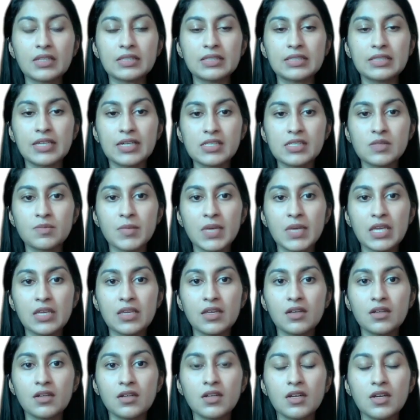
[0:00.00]
thus
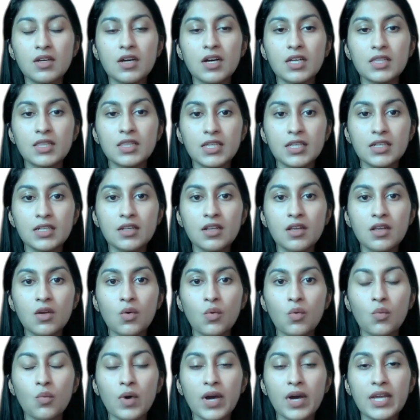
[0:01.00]
making a thin,
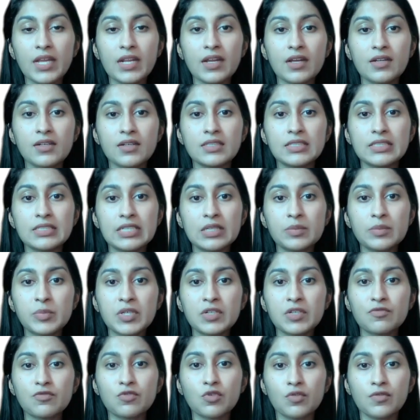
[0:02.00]
wide, and a
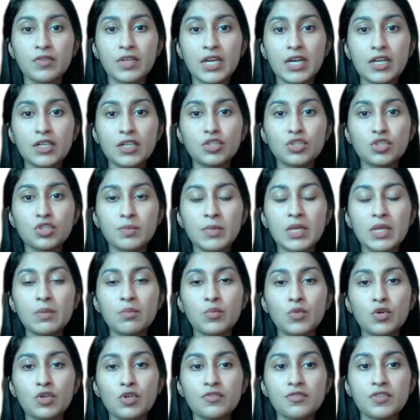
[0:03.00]
deeper fovea to be
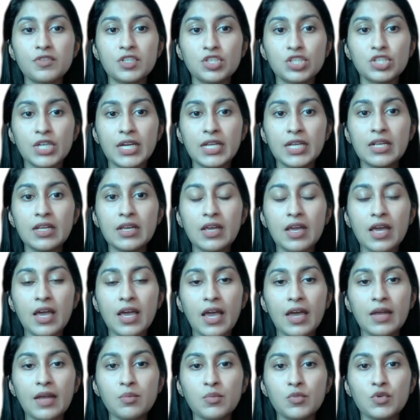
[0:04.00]
more fragile
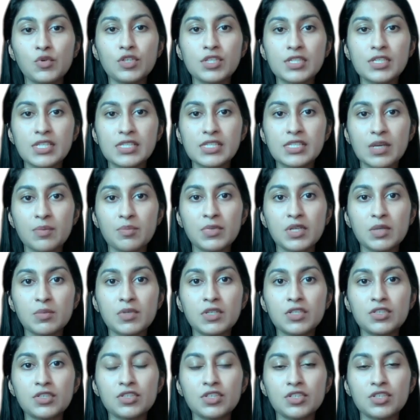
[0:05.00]
and more
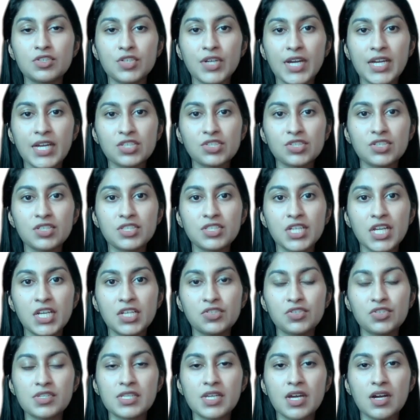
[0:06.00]
susceptible to the tractional
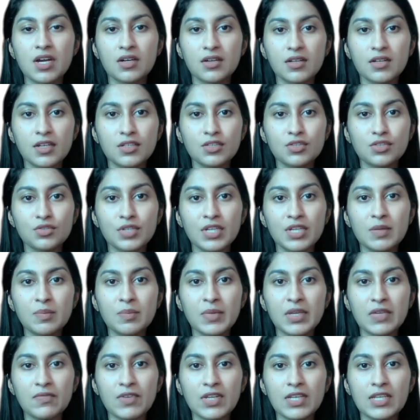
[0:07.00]
changes occurring during
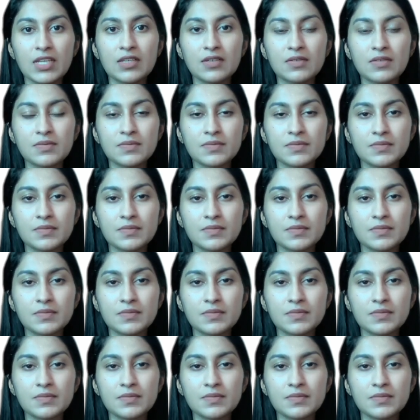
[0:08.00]
PVD.